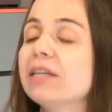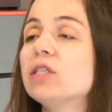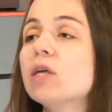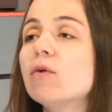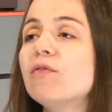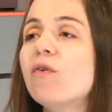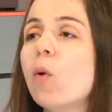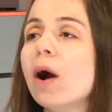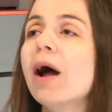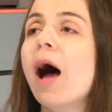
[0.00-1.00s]
so
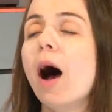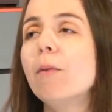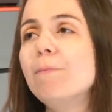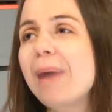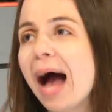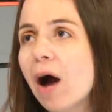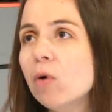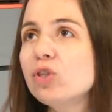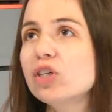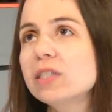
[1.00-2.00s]
for
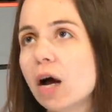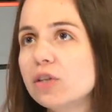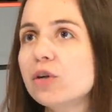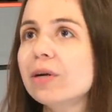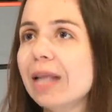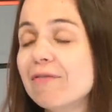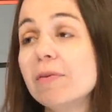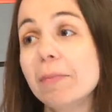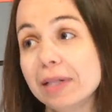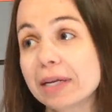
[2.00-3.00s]
about just under
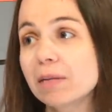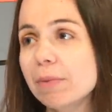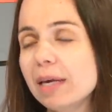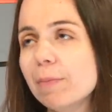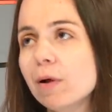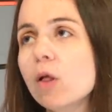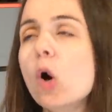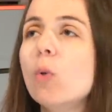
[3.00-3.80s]
eleven million people,